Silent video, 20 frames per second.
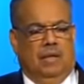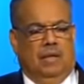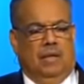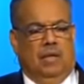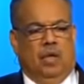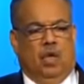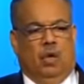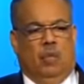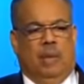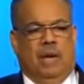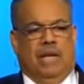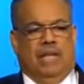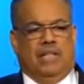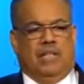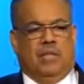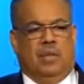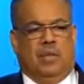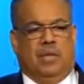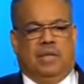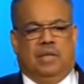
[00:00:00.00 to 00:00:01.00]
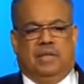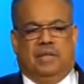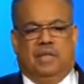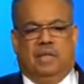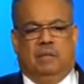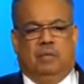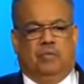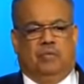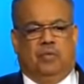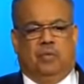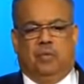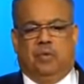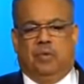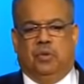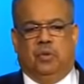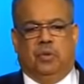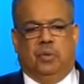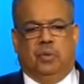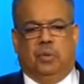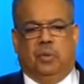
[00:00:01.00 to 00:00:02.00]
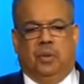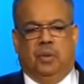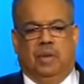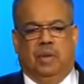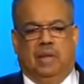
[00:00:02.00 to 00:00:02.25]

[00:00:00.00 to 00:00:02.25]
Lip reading: Nobody's going to get there before you do.